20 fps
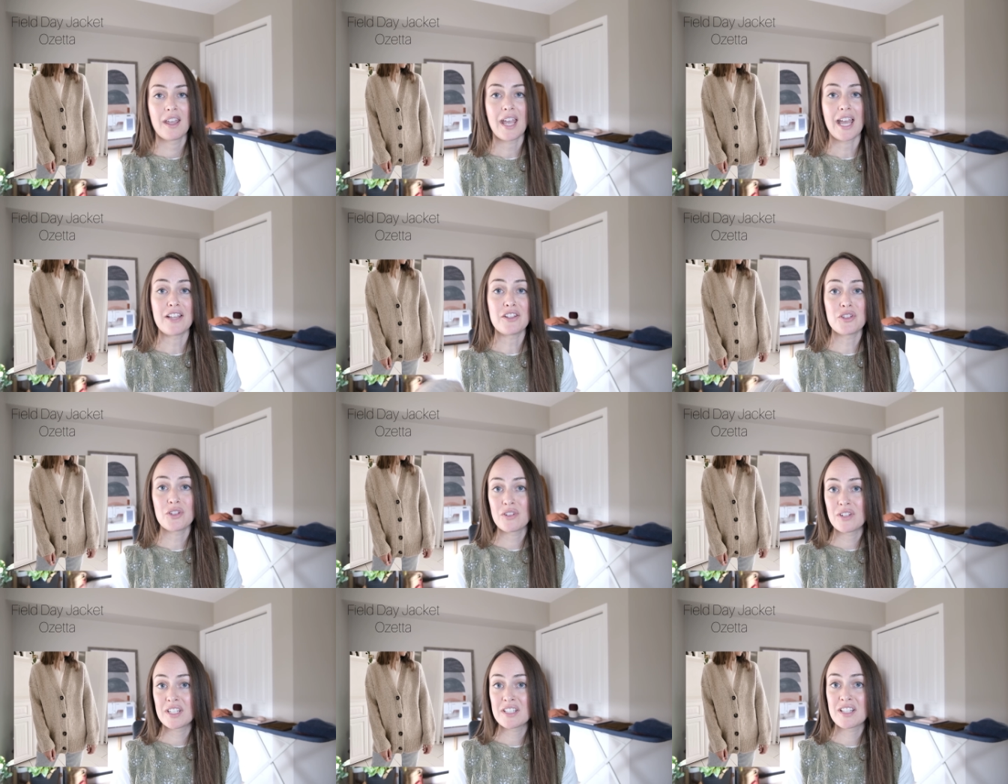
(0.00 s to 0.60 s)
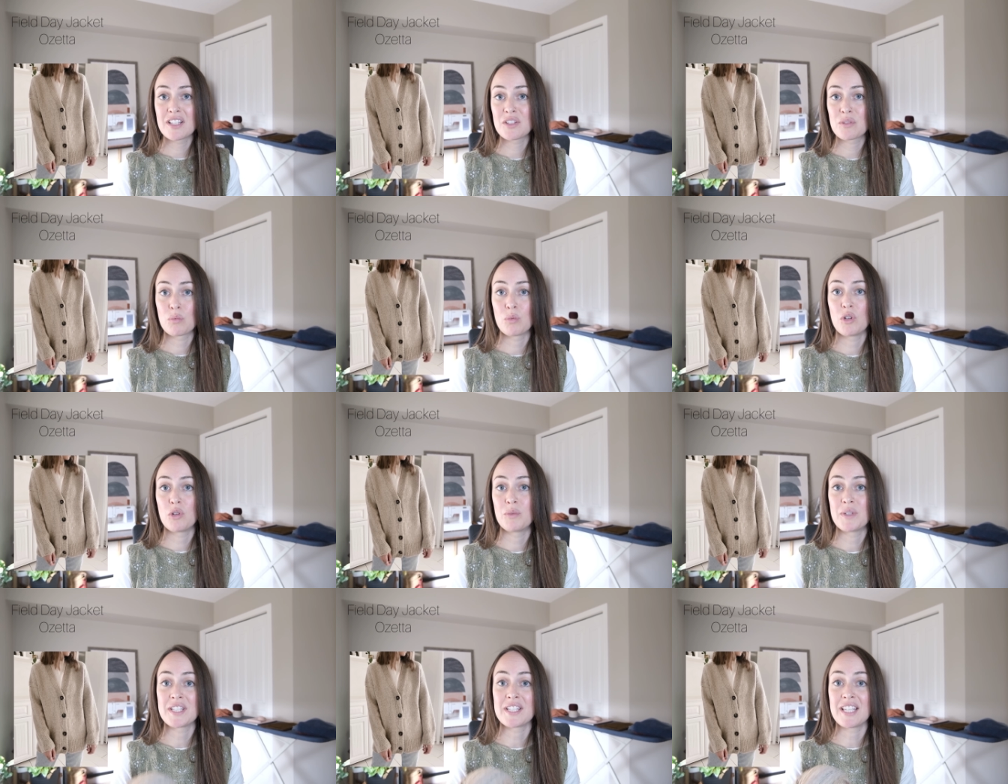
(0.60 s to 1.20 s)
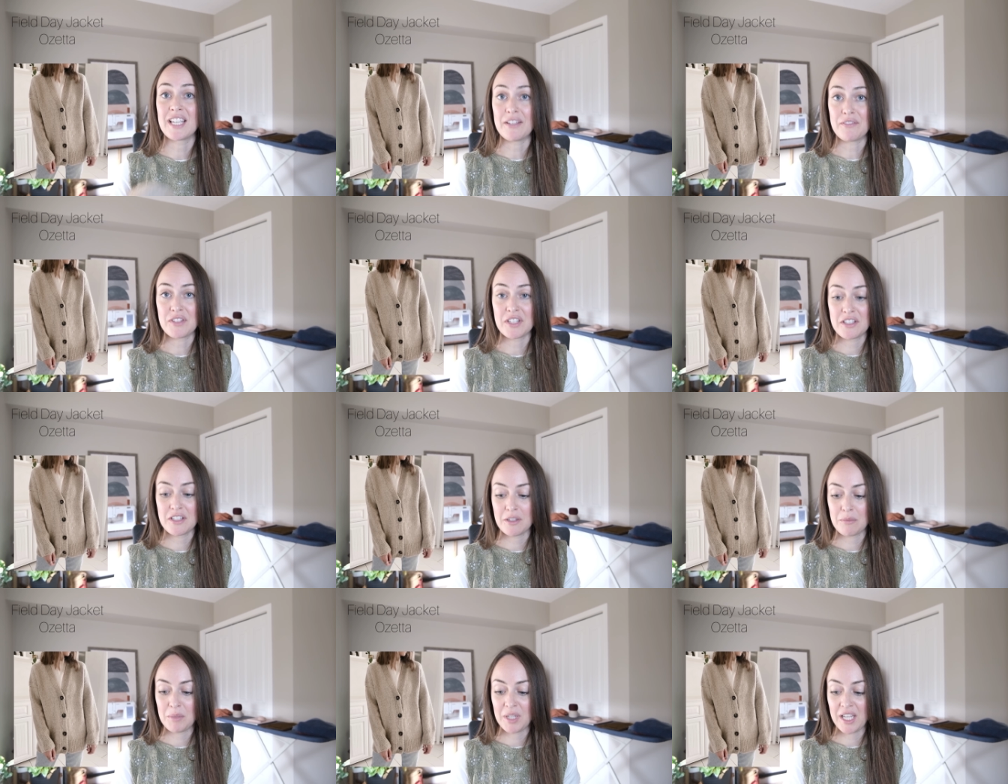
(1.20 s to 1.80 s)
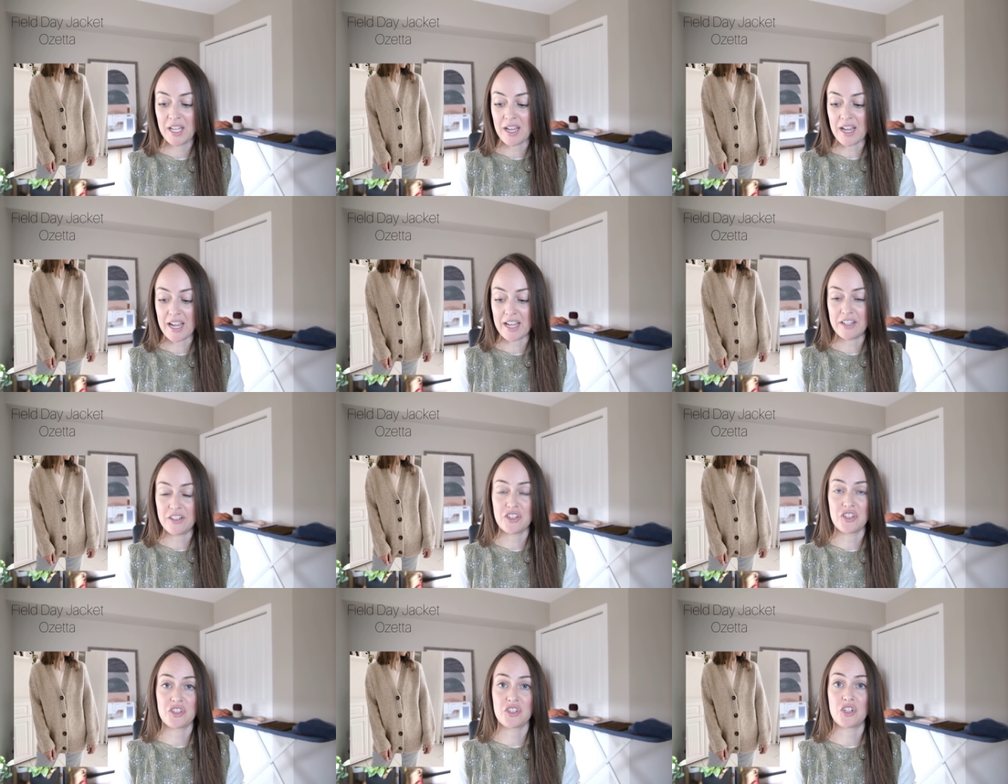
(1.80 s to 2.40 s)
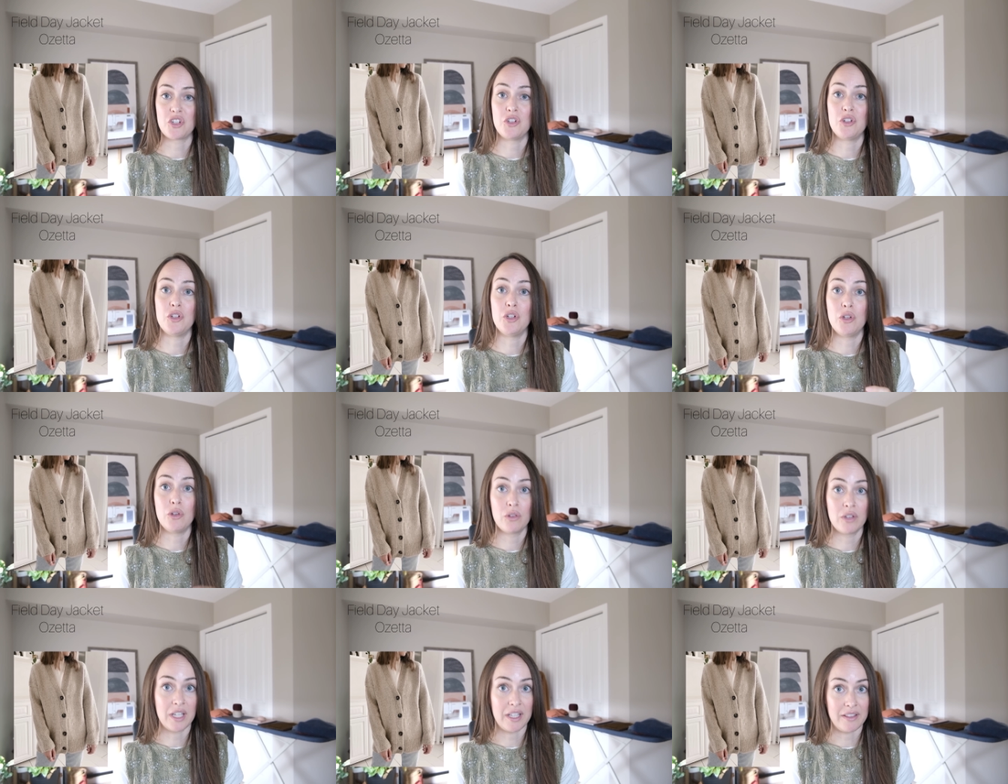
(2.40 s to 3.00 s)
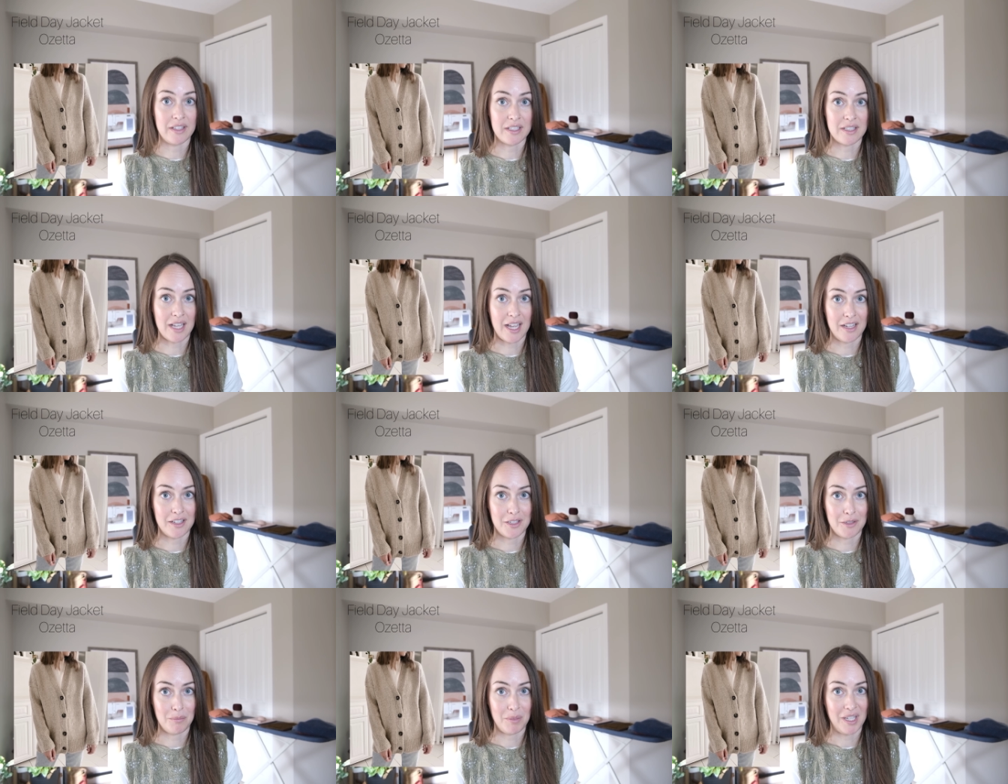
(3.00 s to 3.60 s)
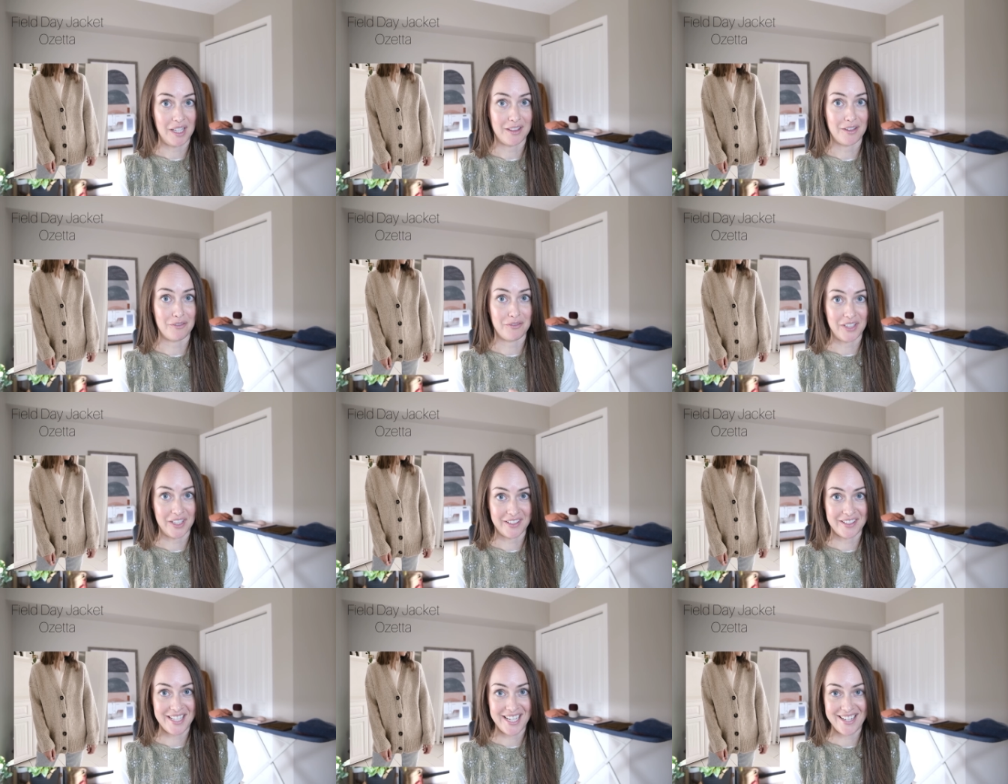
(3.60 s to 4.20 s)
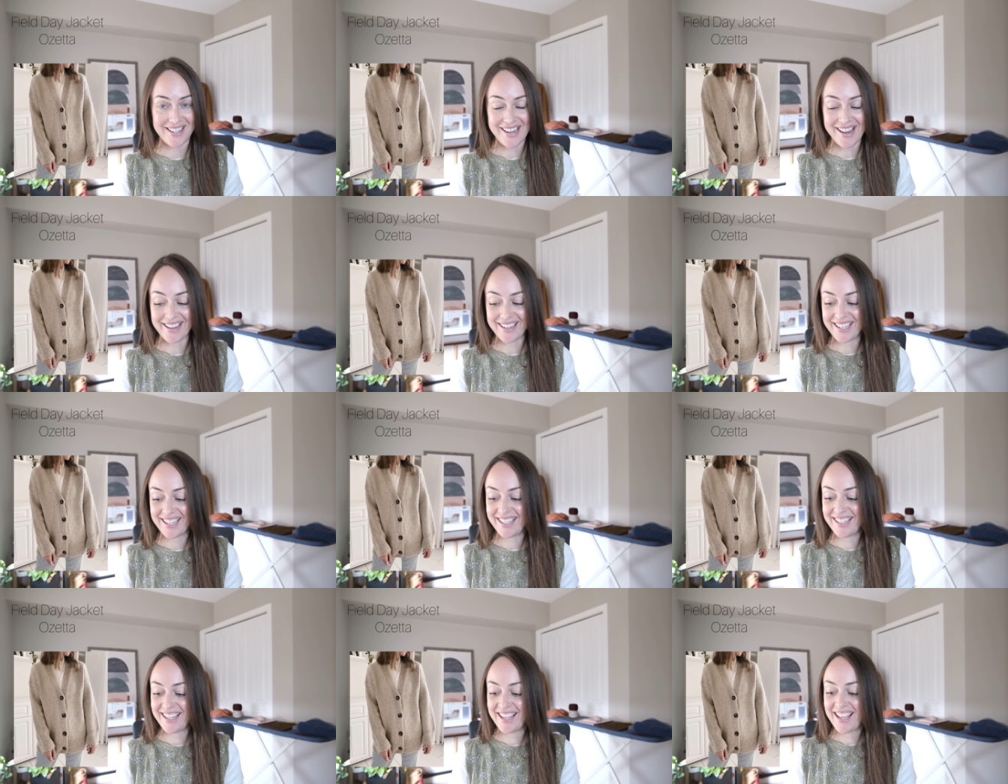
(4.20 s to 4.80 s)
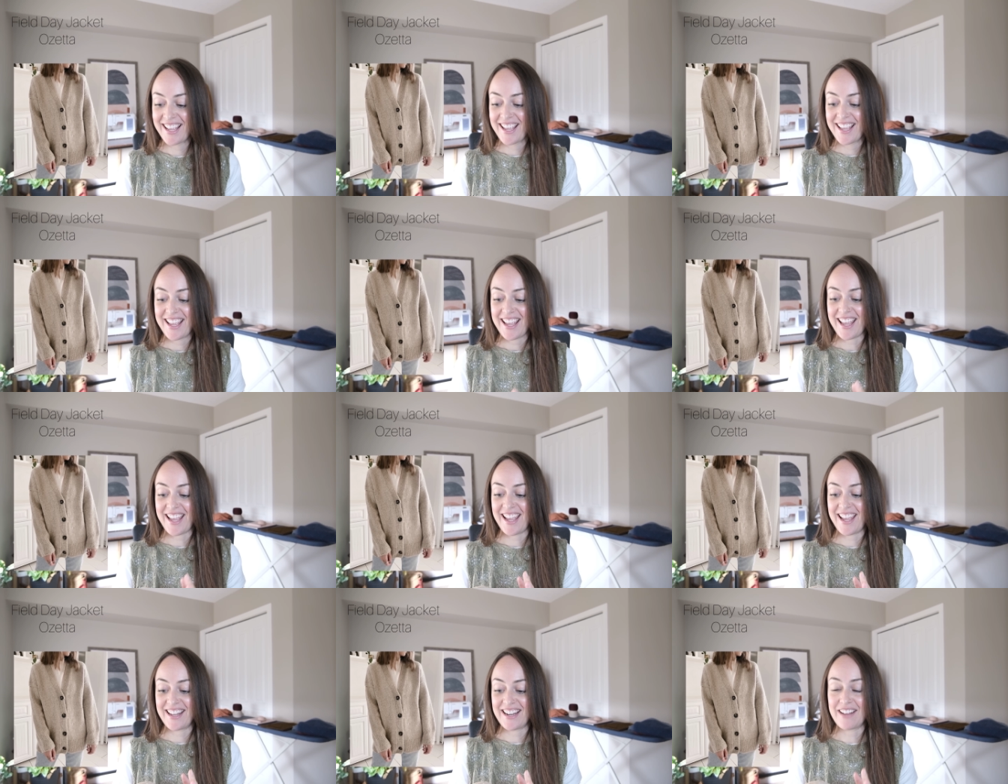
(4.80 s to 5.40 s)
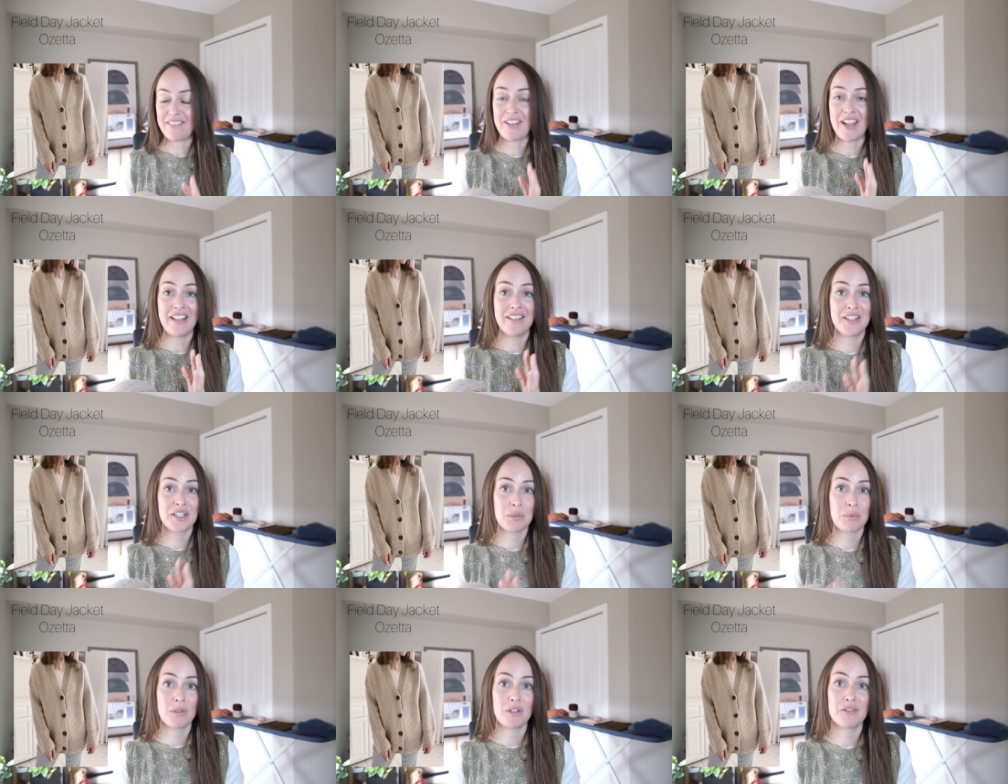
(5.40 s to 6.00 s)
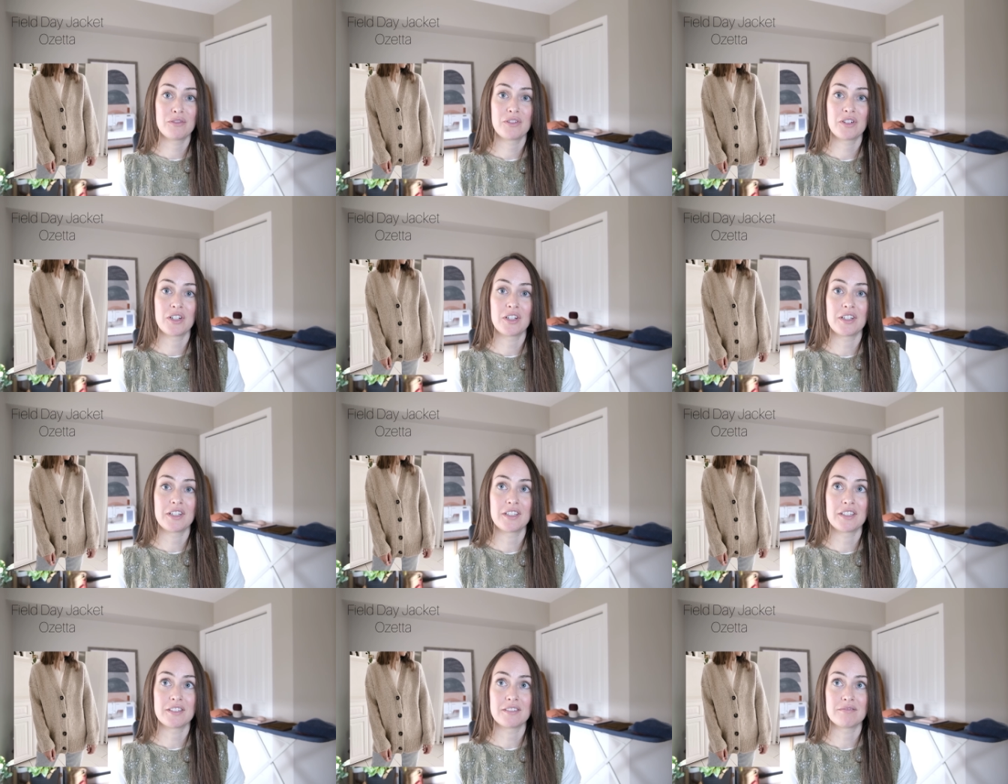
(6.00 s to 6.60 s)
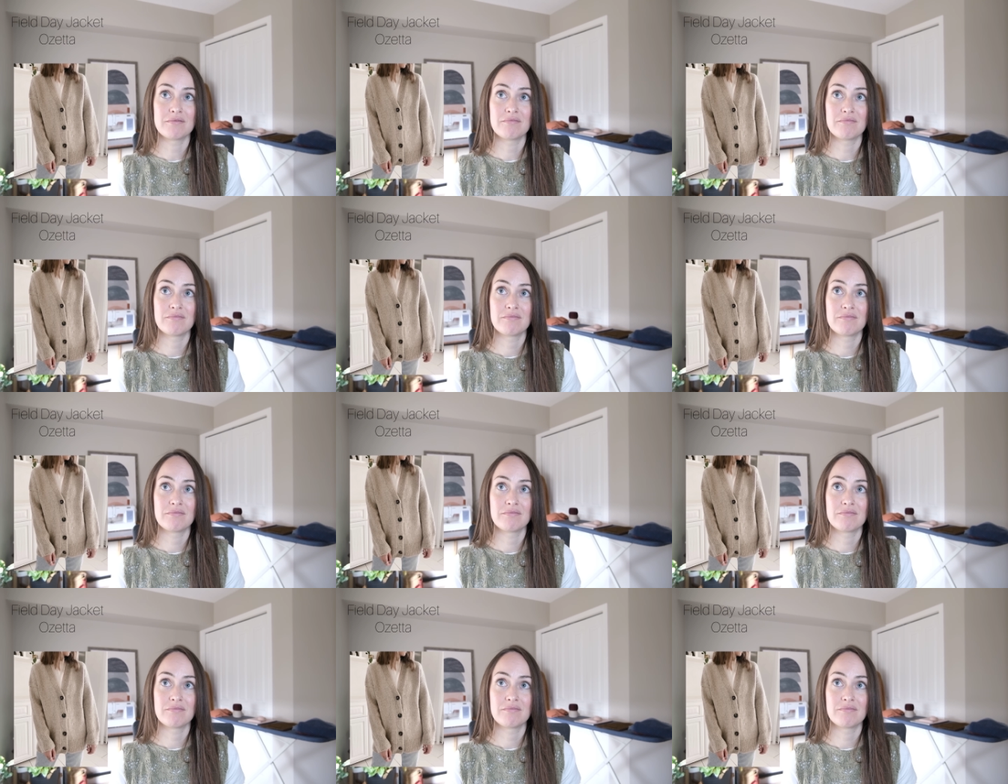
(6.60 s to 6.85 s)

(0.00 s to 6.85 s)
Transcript: As soon as this wool was gifted to me, I just knew that this had to be the Field Day Jacket, and I've had this wool for